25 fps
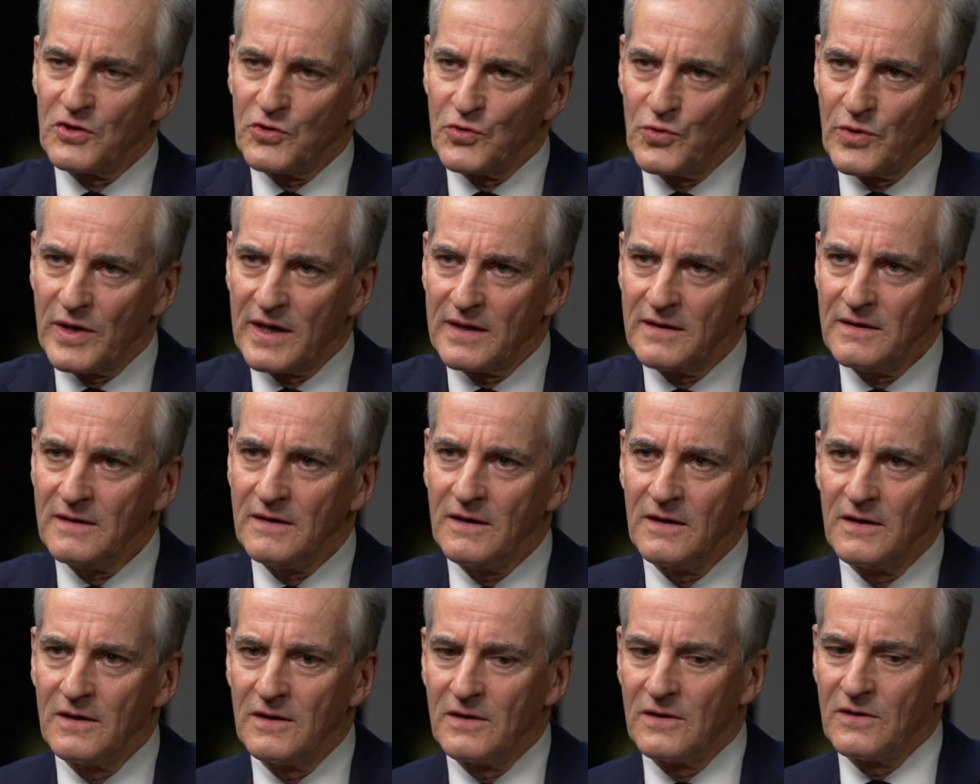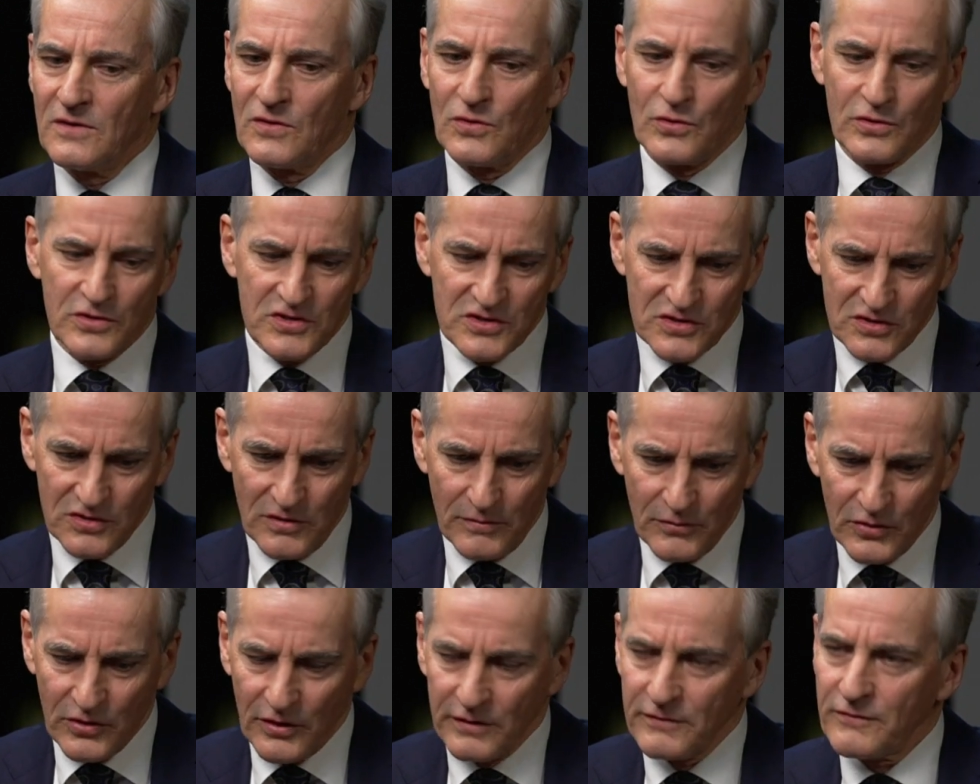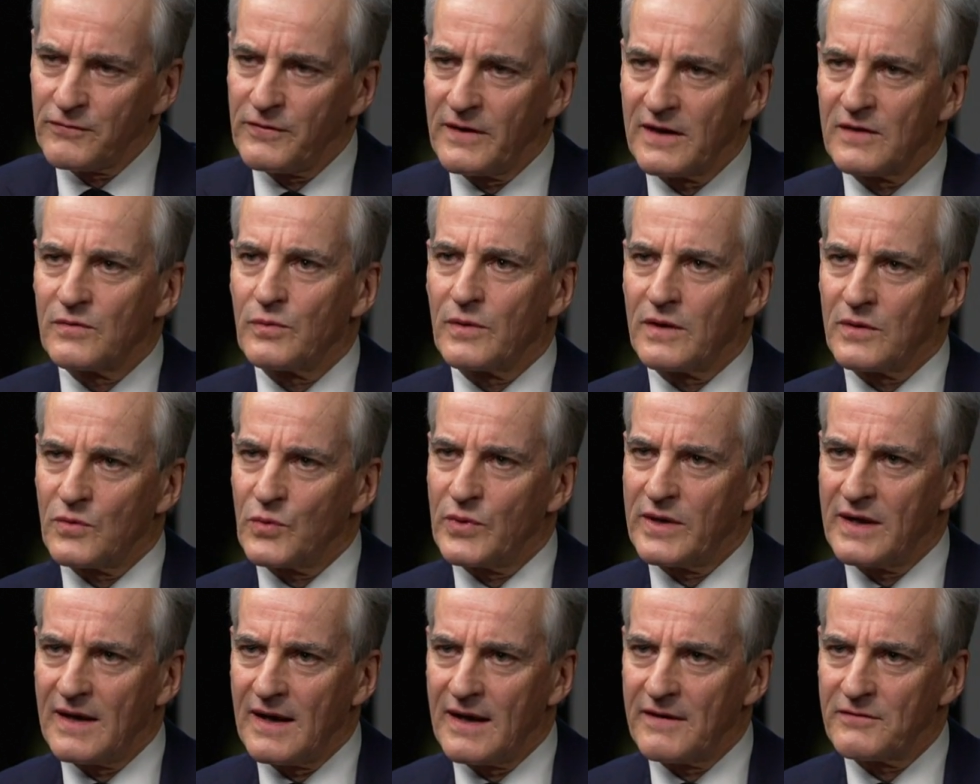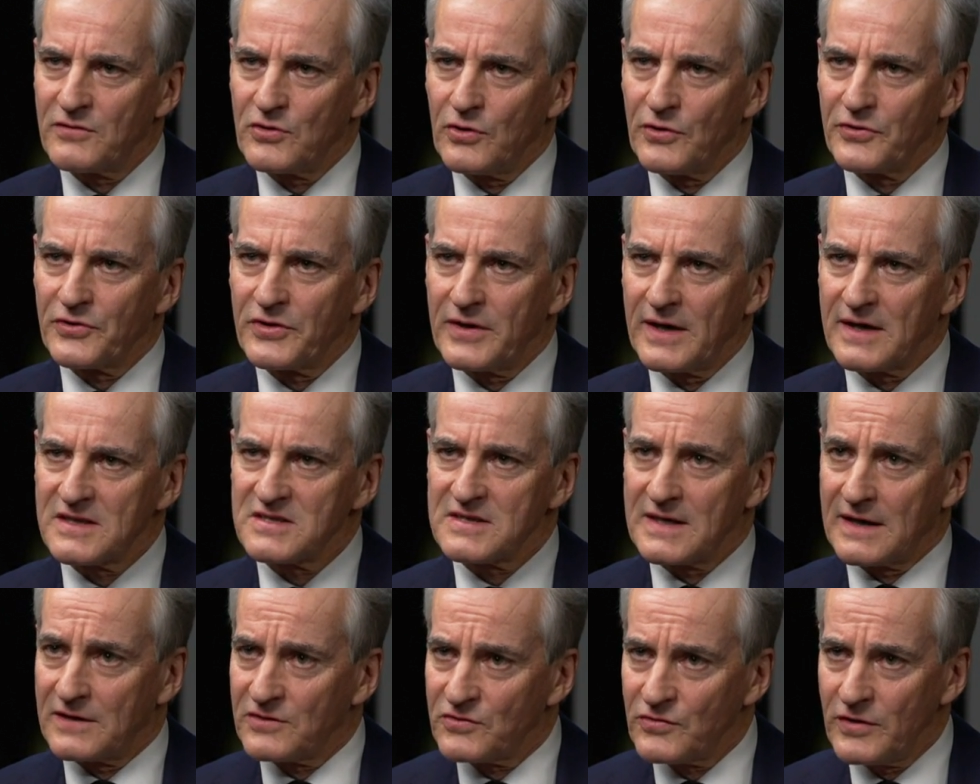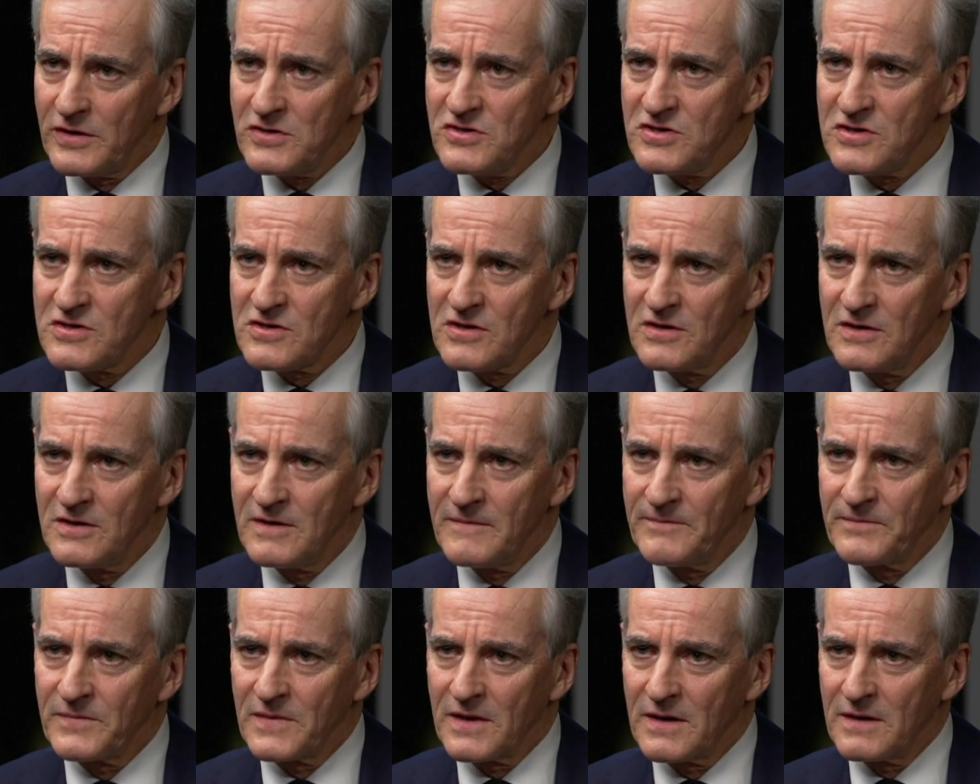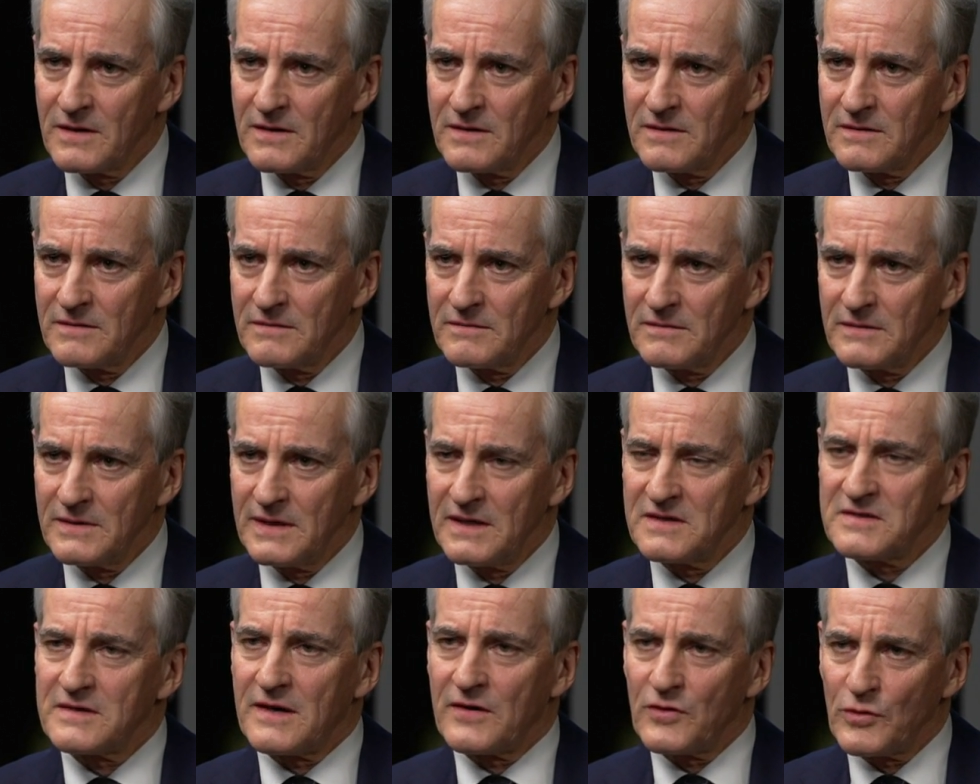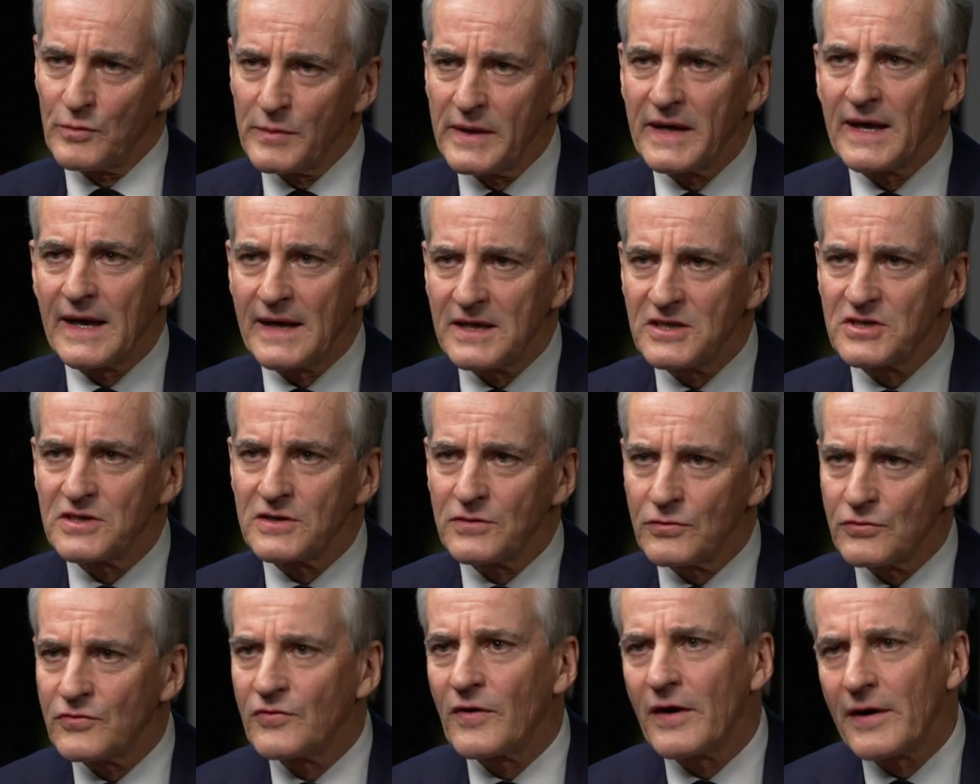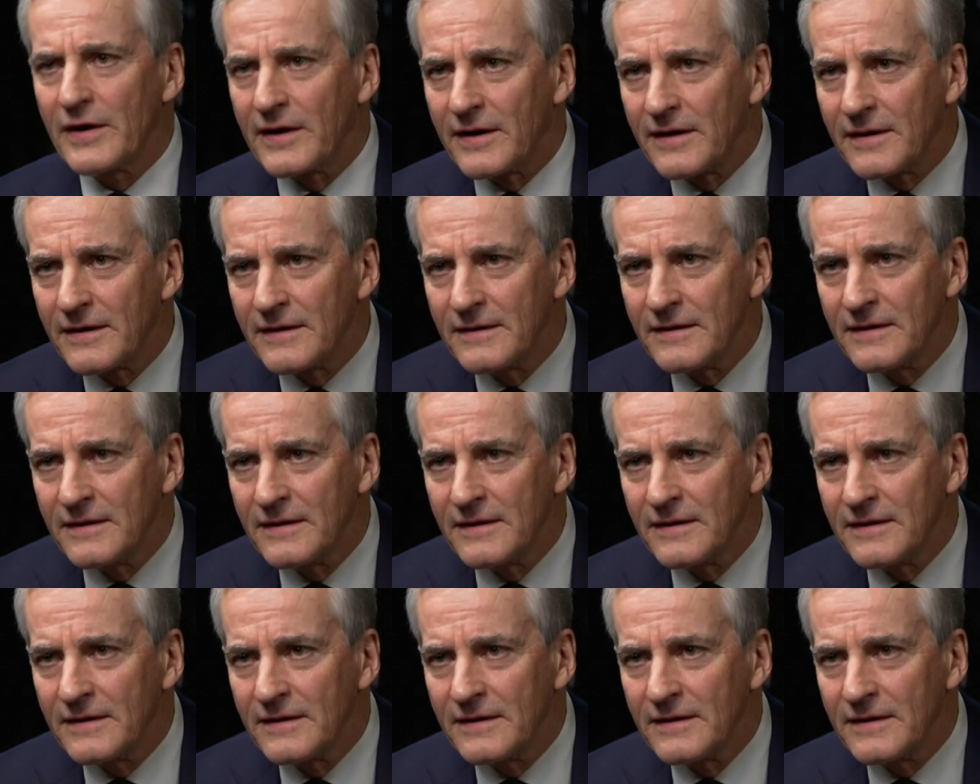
the UN or some conflict where we have contacts and trust, it's our obligation to try.